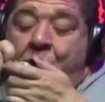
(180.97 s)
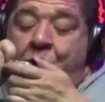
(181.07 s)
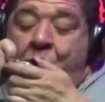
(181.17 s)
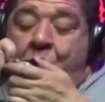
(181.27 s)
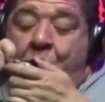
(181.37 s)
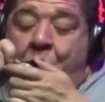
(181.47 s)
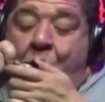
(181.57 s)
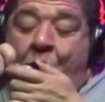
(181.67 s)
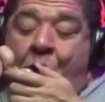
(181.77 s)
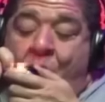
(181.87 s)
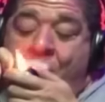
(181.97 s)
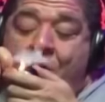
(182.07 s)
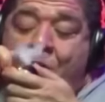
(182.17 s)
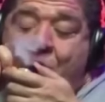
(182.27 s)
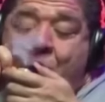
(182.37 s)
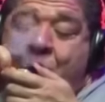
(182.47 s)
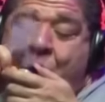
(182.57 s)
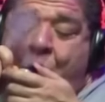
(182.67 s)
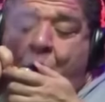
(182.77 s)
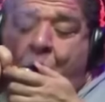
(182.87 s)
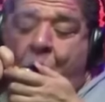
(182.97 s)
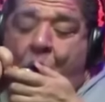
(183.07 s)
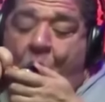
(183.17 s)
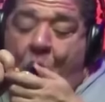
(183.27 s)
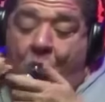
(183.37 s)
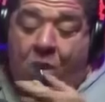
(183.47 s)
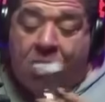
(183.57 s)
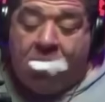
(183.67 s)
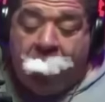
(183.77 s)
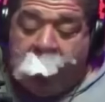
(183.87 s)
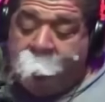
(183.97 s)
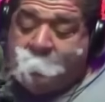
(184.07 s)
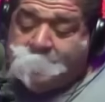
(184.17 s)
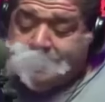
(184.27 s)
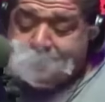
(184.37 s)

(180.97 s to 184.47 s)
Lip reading: No one is speaking in this clip.